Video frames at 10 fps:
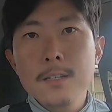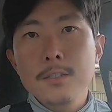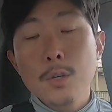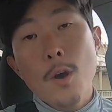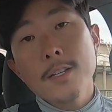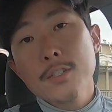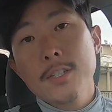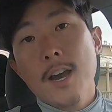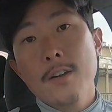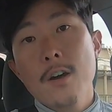So I just
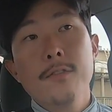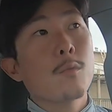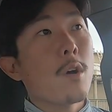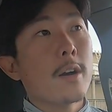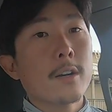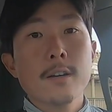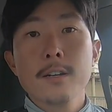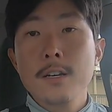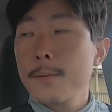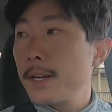got off the water,
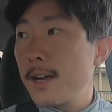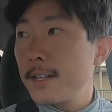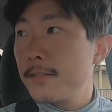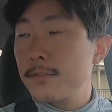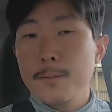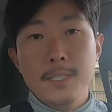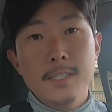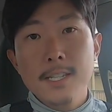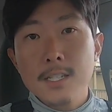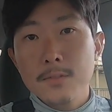coming on in from a
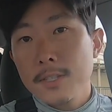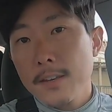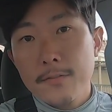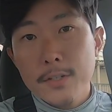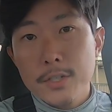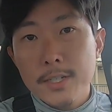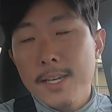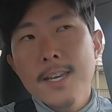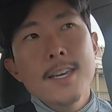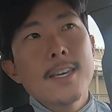successful day of
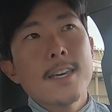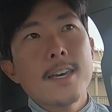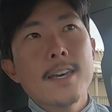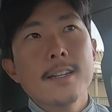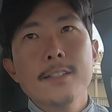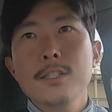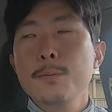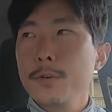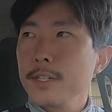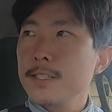fishing, and
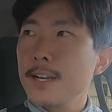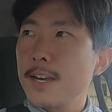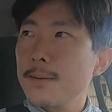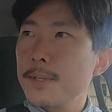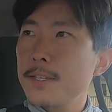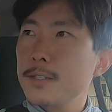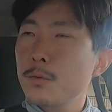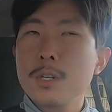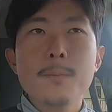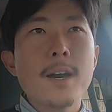springtime is
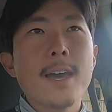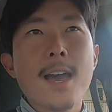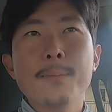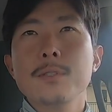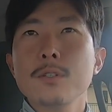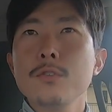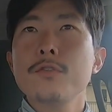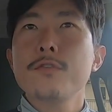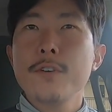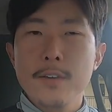one of my absolute
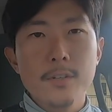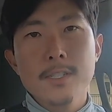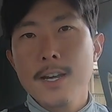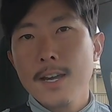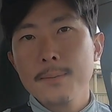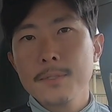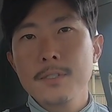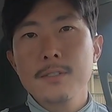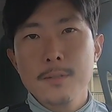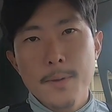favorite
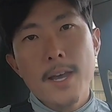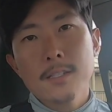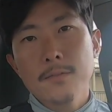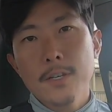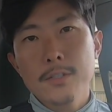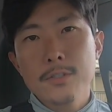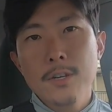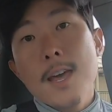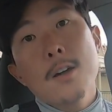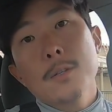times to bass fish.
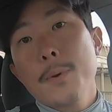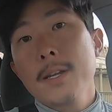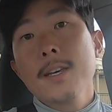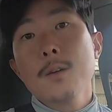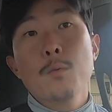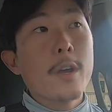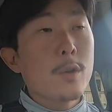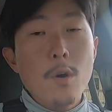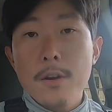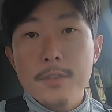Now, depending on where
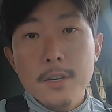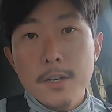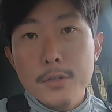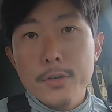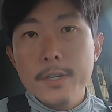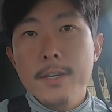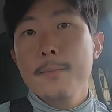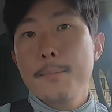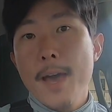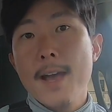you are in the country,
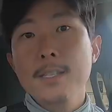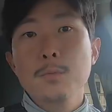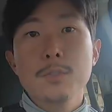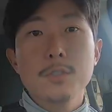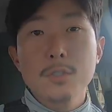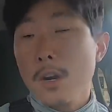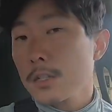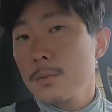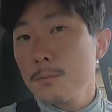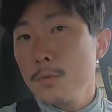the bass will
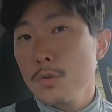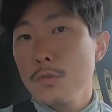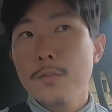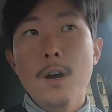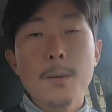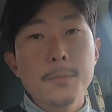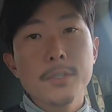start to move up